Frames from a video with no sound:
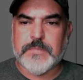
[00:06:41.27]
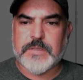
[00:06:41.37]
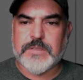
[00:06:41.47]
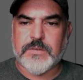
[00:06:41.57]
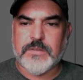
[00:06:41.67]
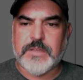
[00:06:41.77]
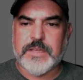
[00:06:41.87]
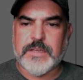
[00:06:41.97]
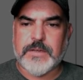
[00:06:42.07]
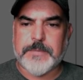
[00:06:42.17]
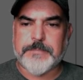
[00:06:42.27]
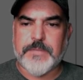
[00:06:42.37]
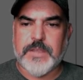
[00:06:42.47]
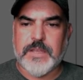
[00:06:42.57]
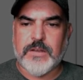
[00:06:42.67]
So click here,
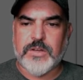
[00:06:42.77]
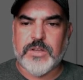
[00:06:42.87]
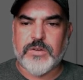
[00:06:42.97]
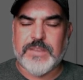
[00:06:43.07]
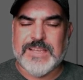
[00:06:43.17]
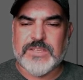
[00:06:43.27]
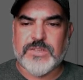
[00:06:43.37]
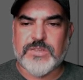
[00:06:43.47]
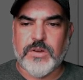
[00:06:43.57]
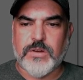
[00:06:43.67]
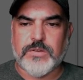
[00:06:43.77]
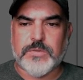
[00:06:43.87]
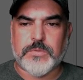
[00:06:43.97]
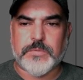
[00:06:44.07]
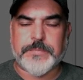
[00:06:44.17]
and I'm going to go to that Star
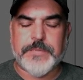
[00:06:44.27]
tool.